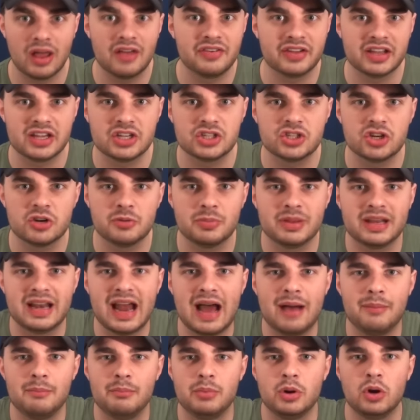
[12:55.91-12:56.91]
I think it should have been
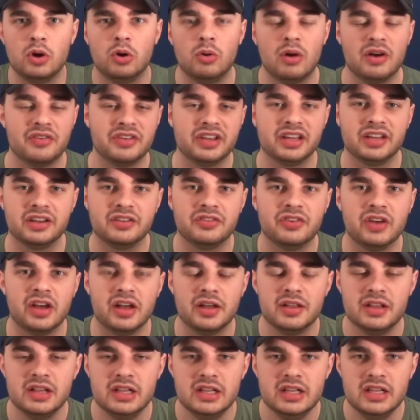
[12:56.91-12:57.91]
handball. I think
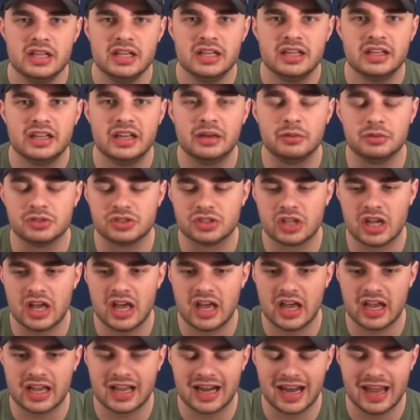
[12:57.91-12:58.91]
that it was
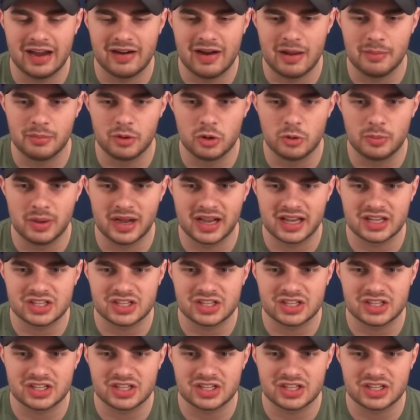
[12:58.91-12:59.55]
a clear handball by